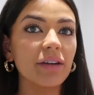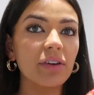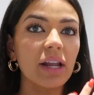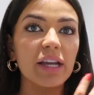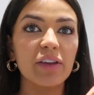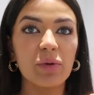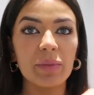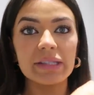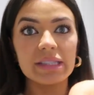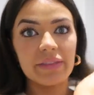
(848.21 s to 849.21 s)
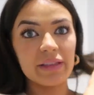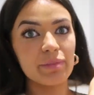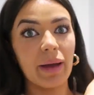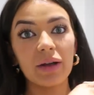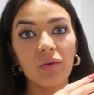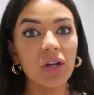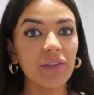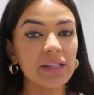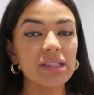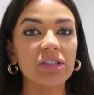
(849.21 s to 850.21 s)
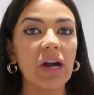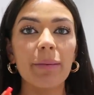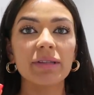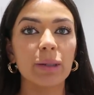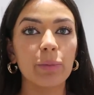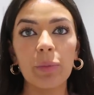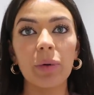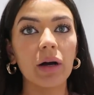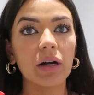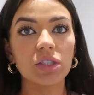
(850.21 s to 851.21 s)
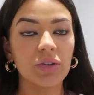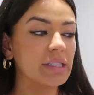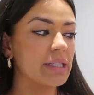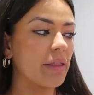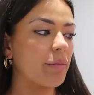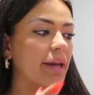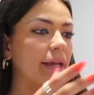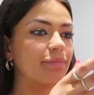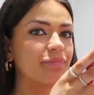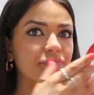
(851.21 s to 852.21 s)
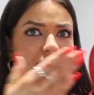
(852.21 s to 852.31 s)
I feel like you've probably seen this bag all over Instagram. It's like proper trendy at the minute.